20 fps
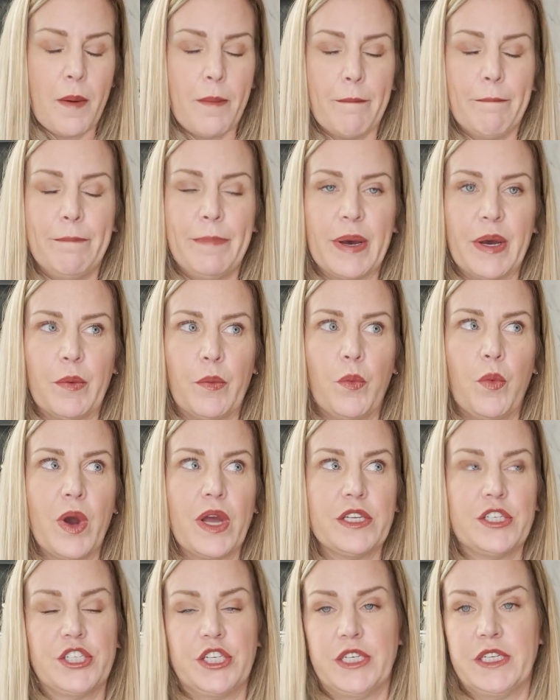But
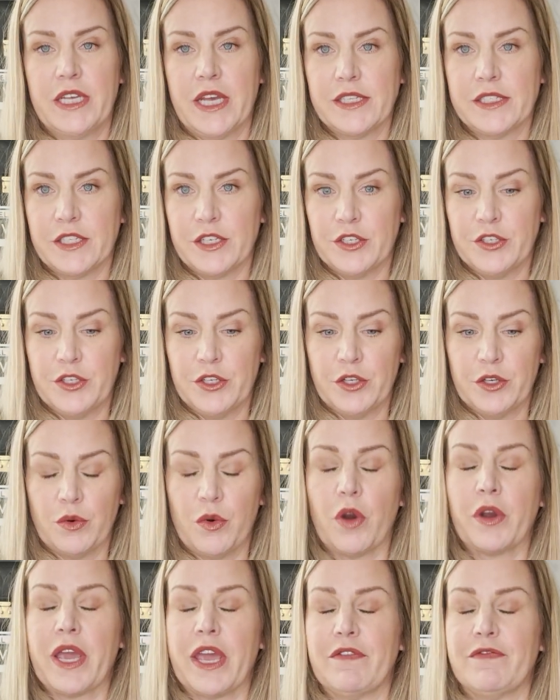what she doesn't
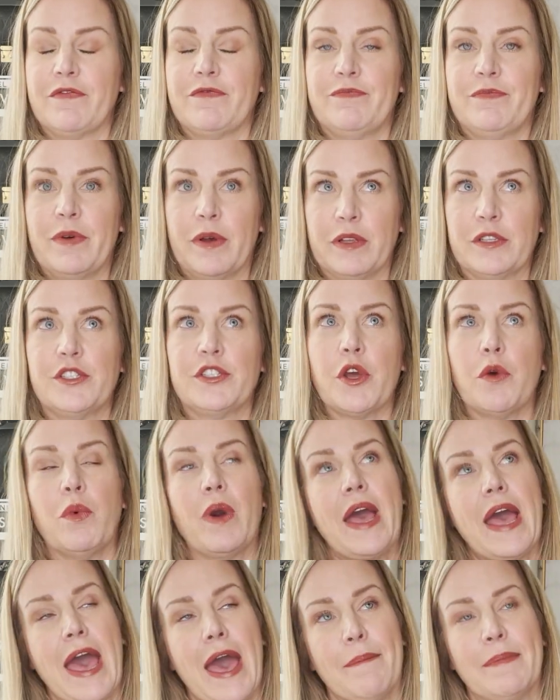do, so
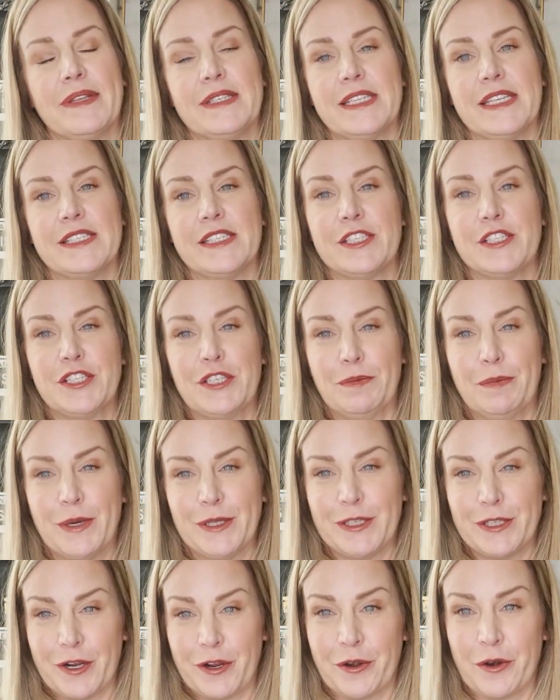what happens is she
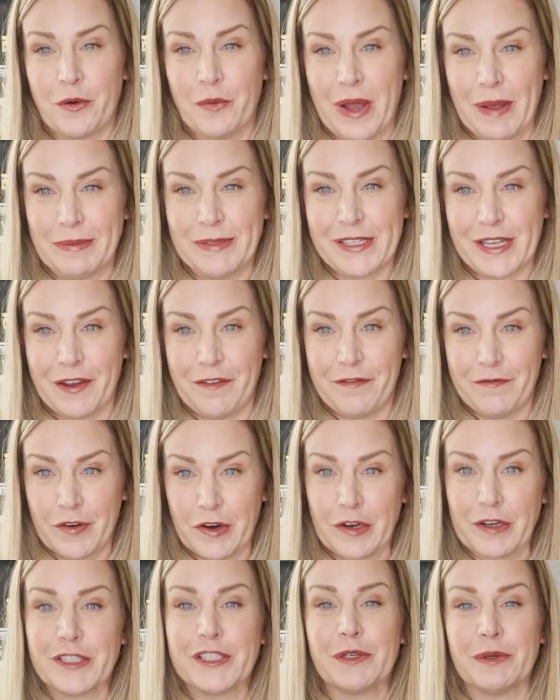puts it on her website
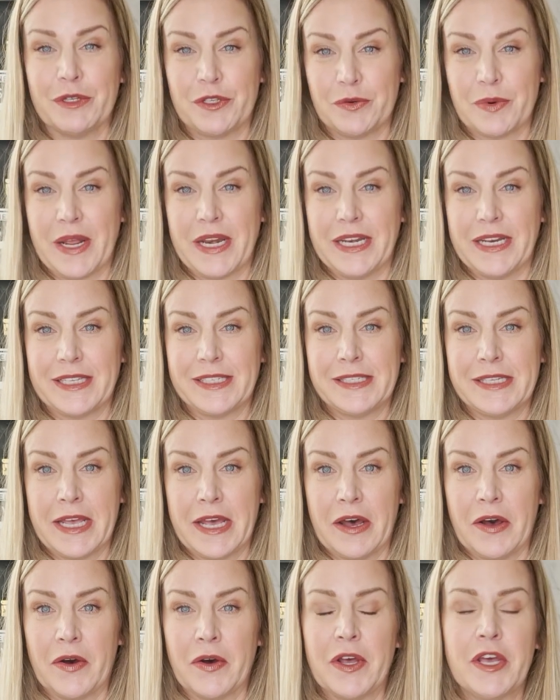first so it's ready to
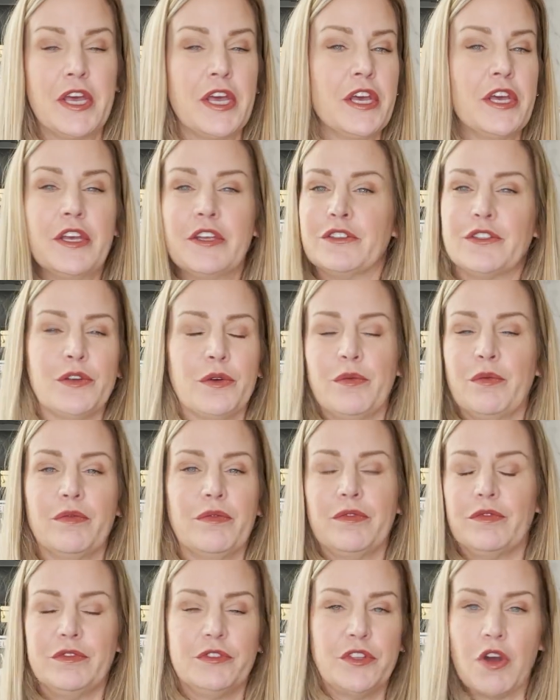sell. So
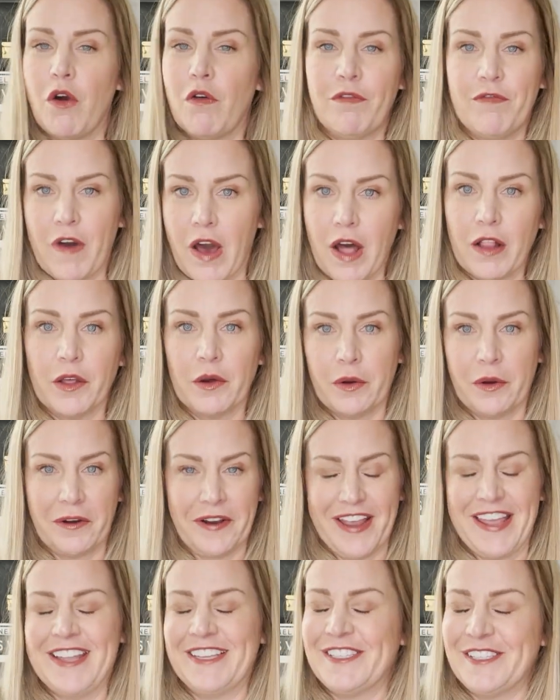don't follow
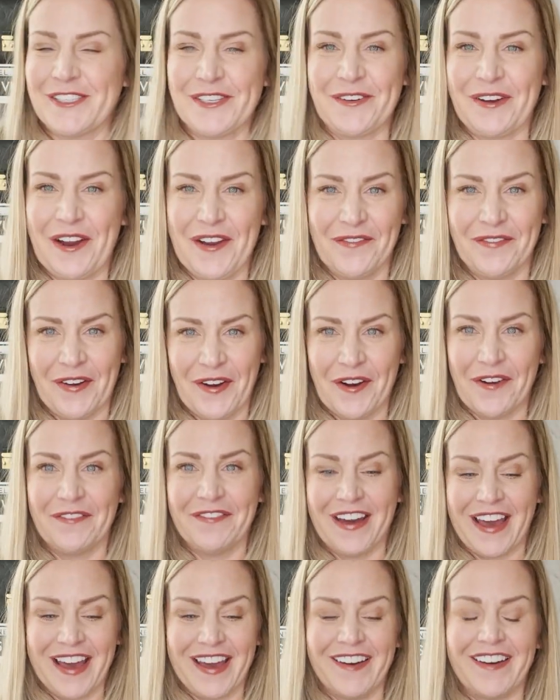her Instagram
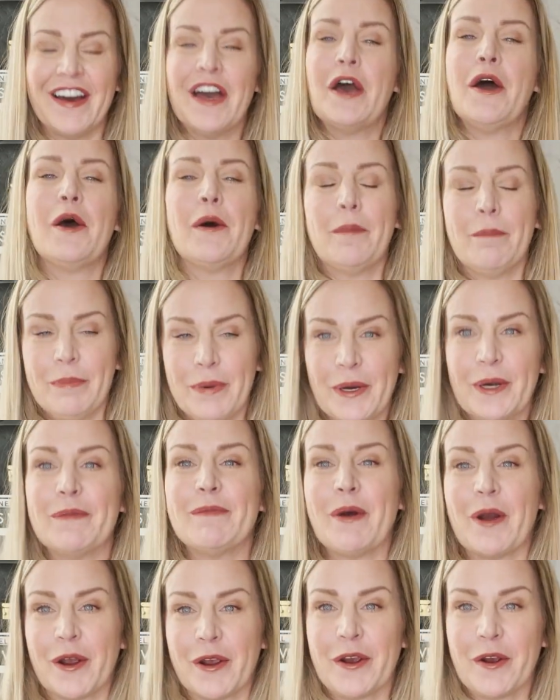profile,
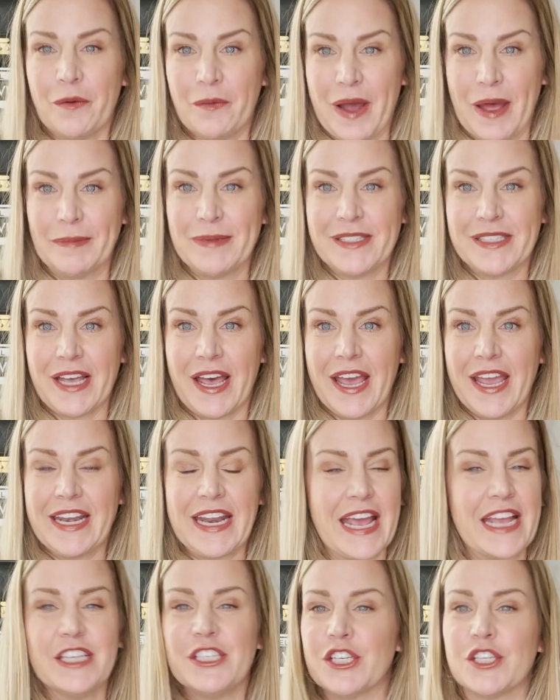bookmark her
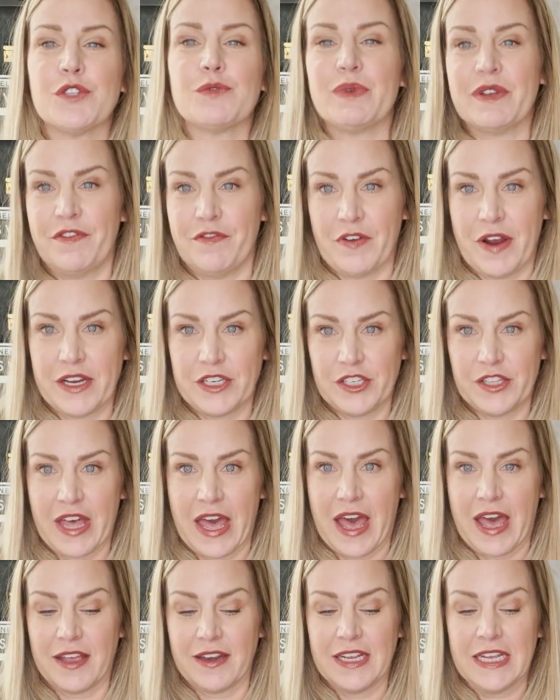website, and just refresh
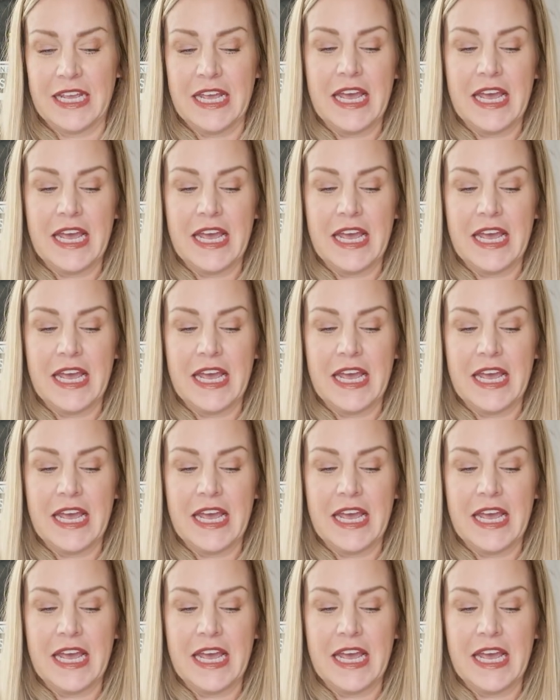that.